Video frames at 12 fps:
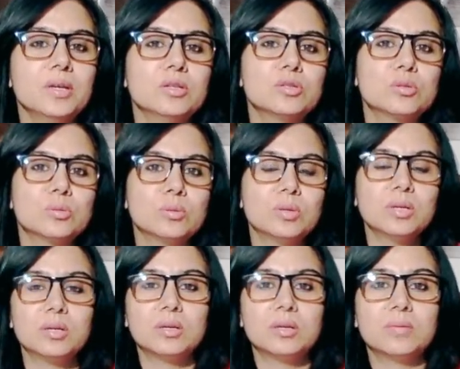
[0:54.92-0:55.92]

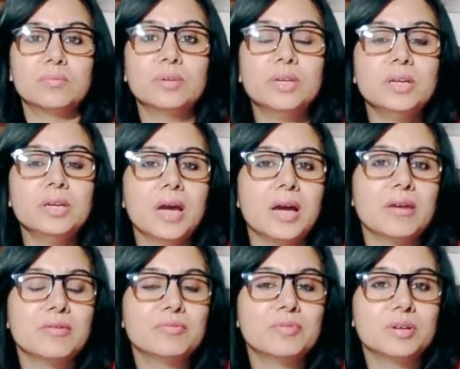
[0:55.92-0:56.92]
So we
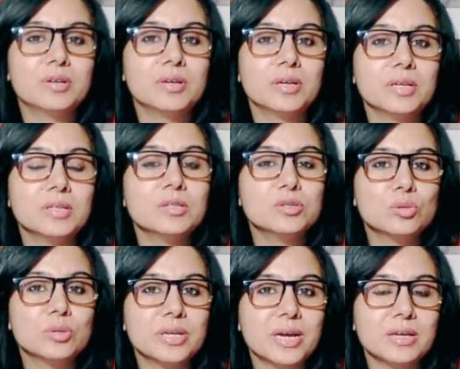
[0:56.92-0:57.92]
have in the
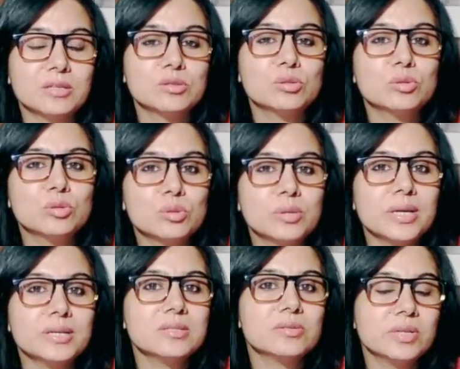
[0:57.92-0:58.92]
zodiac, so the
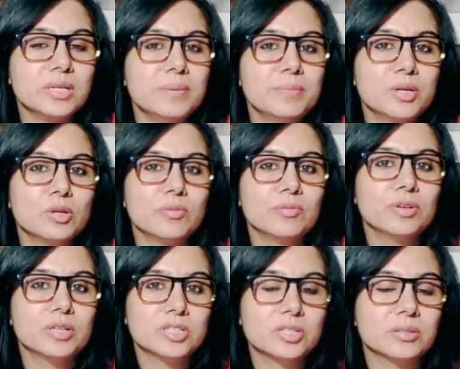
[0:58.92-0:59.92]
zodiac is really made of
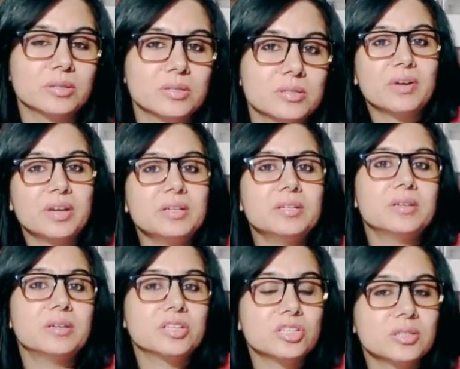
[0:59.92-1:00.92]
nakshatras. I did the
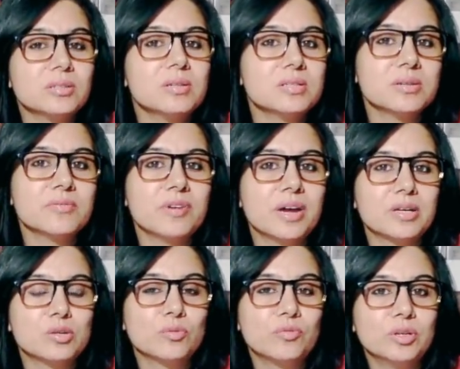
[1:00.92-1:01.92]
nakshatras in
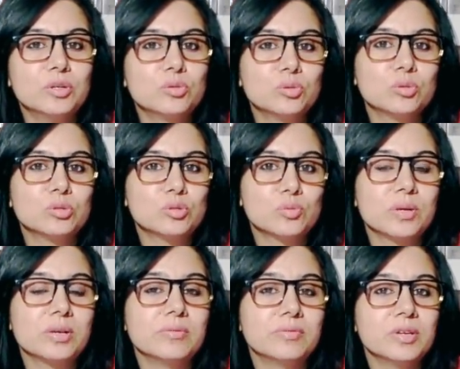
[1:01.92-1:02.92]
fact to fill into those
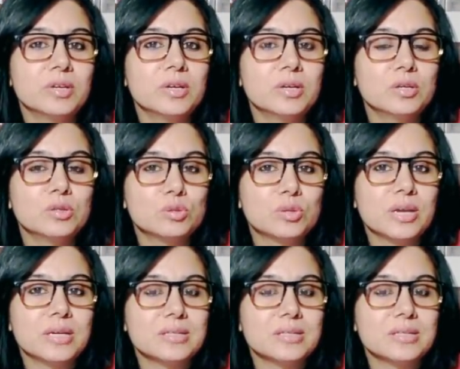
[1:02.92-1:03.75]
12 zodiac